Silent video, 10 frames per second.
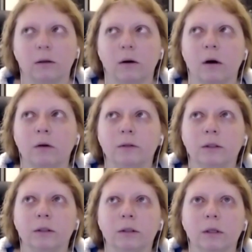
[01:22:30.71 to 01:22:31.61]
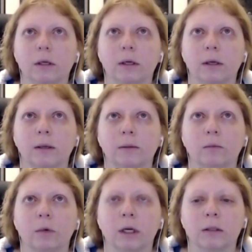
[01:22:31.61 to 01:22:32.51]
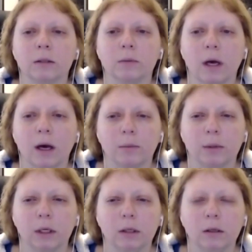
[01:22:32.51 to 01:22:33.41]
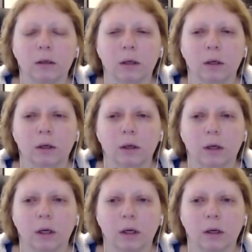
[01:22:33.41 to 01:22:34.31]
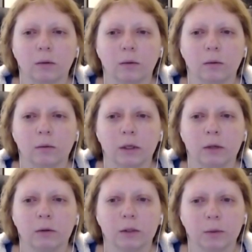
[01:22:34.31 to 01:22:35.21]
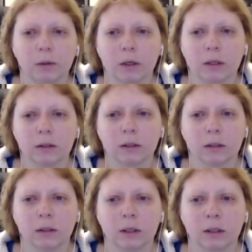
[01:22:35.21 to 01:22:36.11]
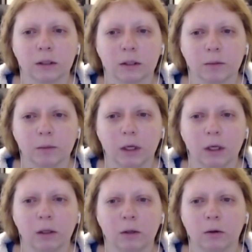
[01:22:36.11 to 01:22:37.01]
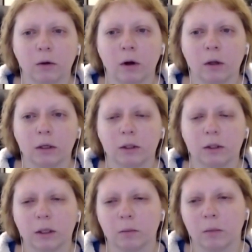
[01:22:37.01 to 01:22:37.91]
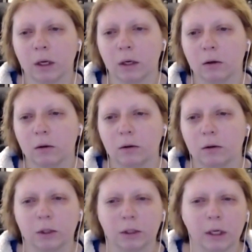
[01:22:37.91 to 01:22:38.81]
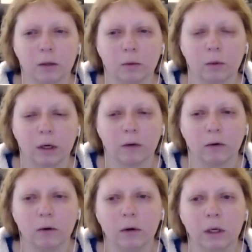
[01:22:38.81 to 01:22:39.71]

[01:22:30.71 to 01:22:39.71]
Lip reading: often what ends up happening, what you experienced in the SSP, your knowledge, like medical, genetic, whatever,